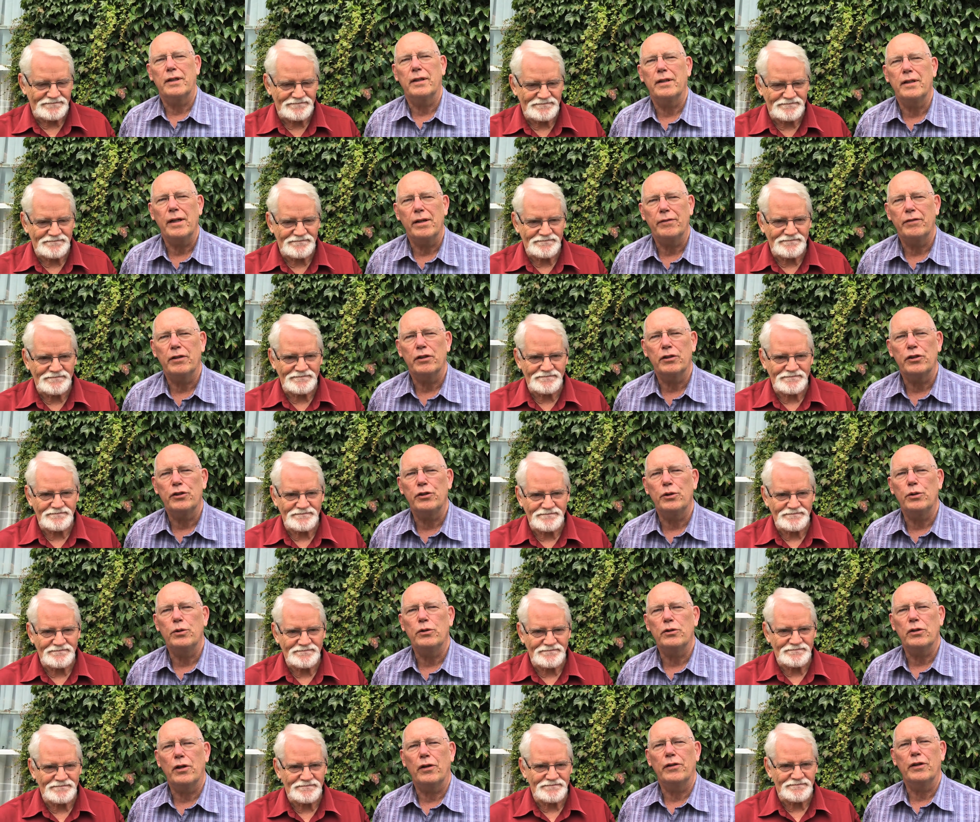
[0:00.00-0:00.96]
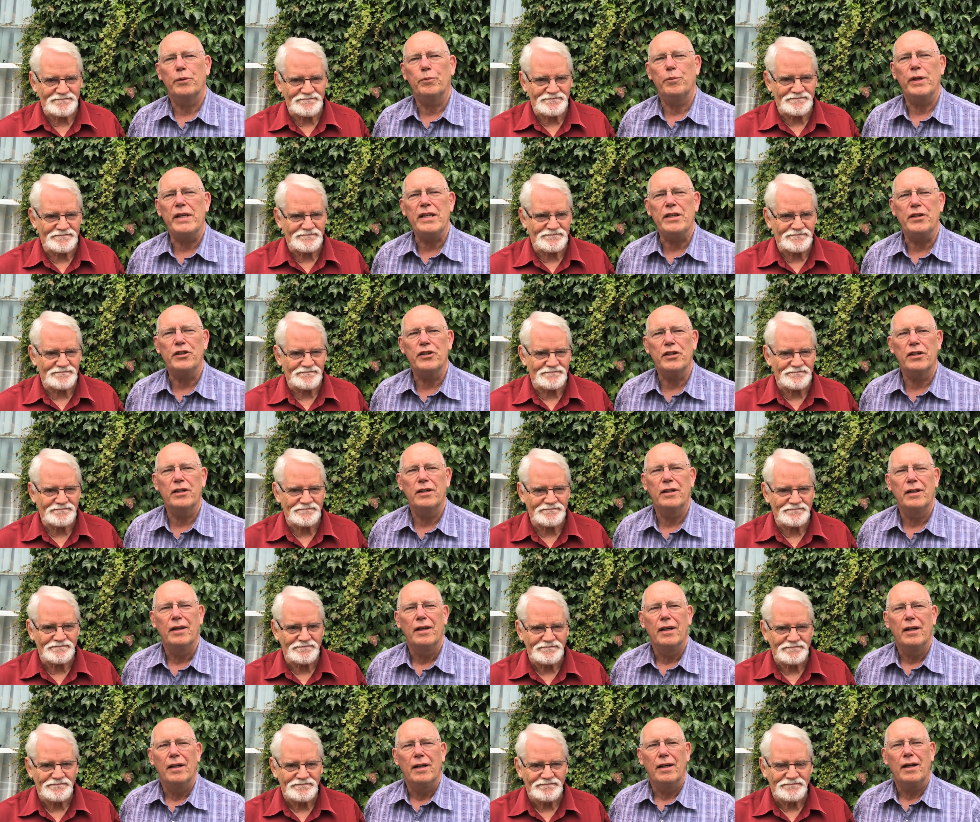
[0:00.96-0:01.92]
Speaker 1: uh, Nevil Shute's On the Beach.
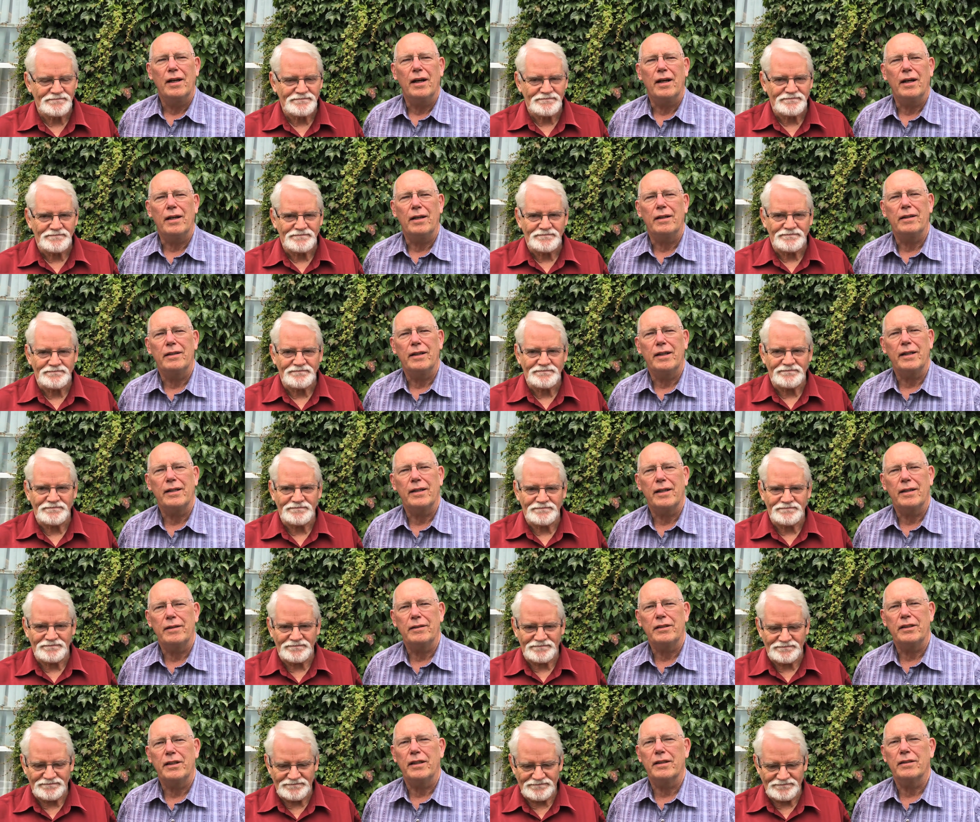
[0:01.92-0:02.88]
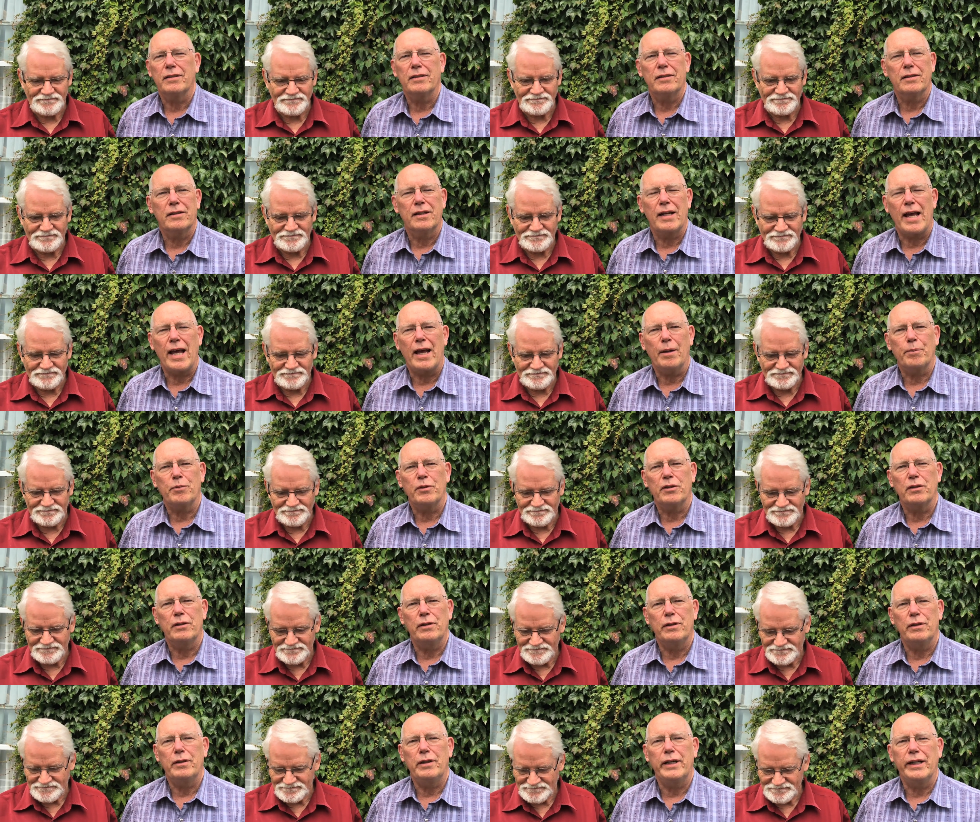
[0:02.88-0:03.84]
Uh, it just
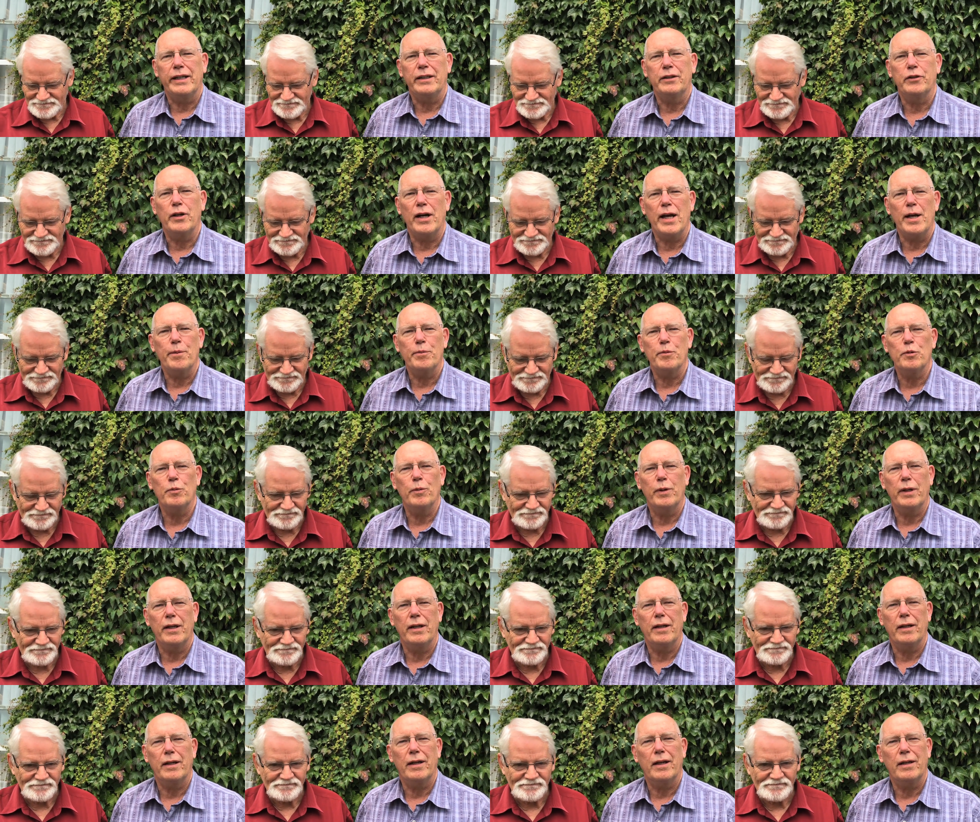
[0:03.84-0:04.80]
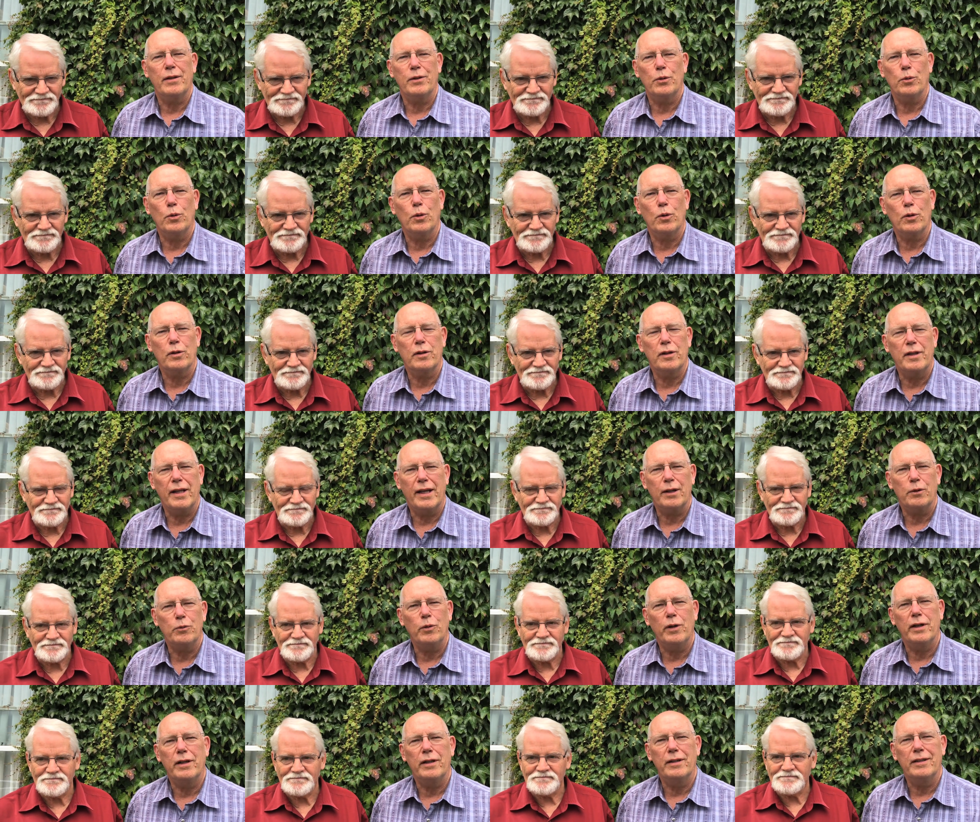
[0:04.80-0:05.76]
absolutely grabbed me, and I thought that
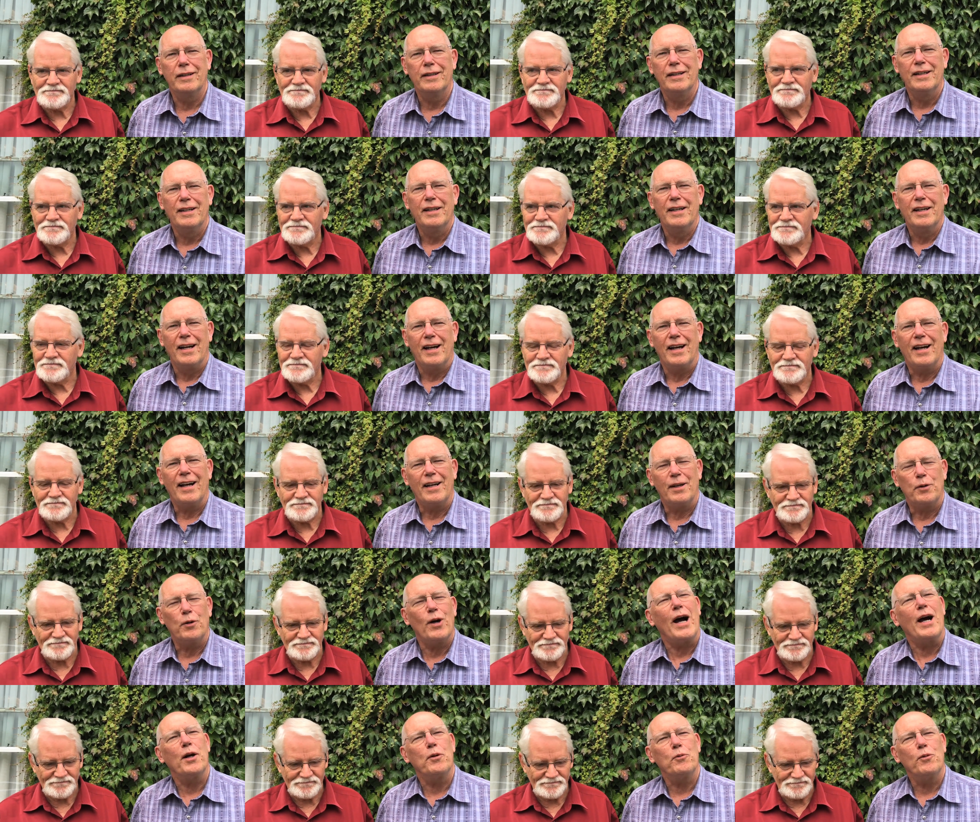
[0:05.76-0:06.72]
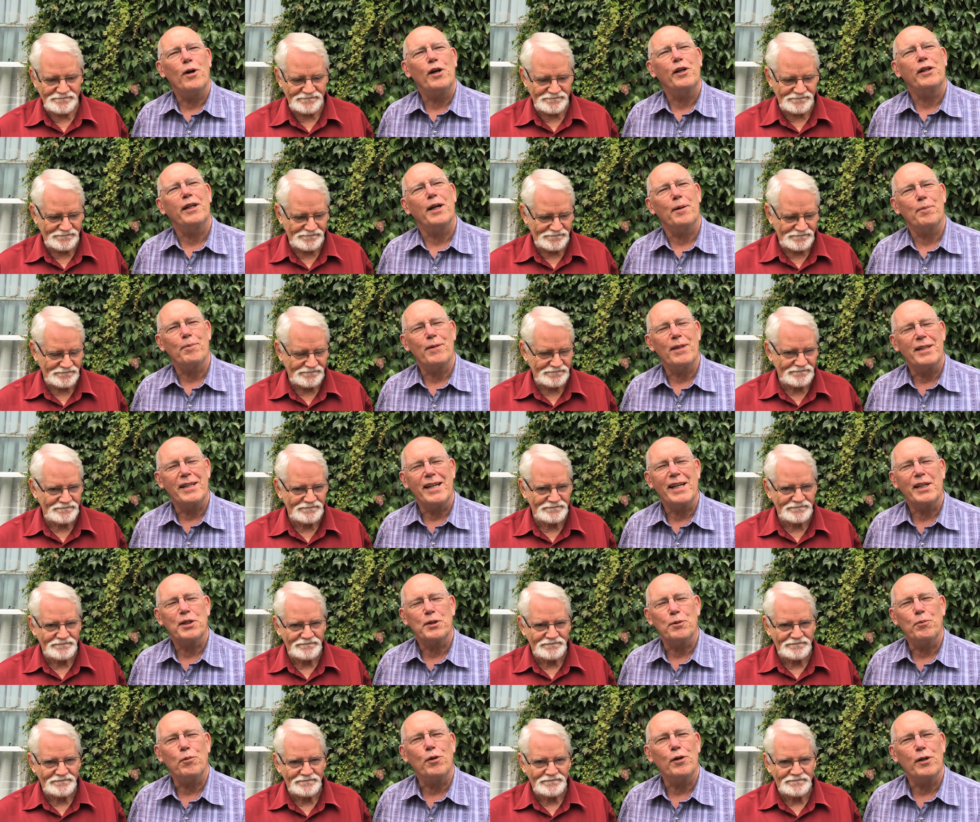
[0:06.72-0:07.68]
when uh, I woke up the
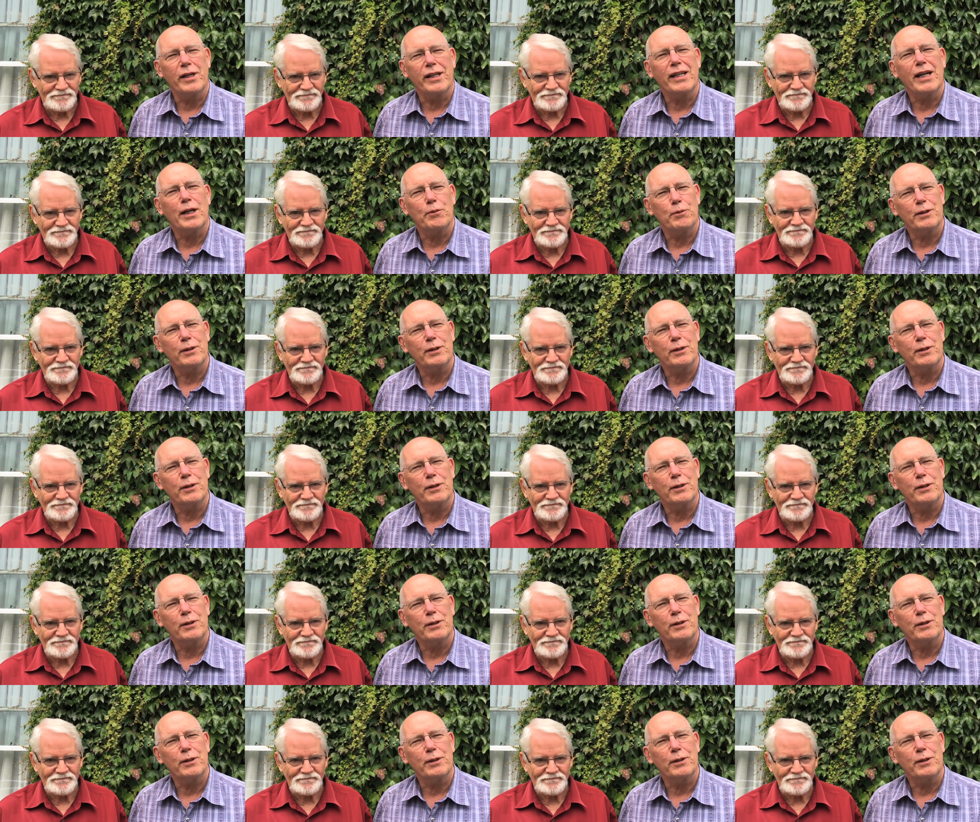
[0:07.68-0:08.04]
next morning, I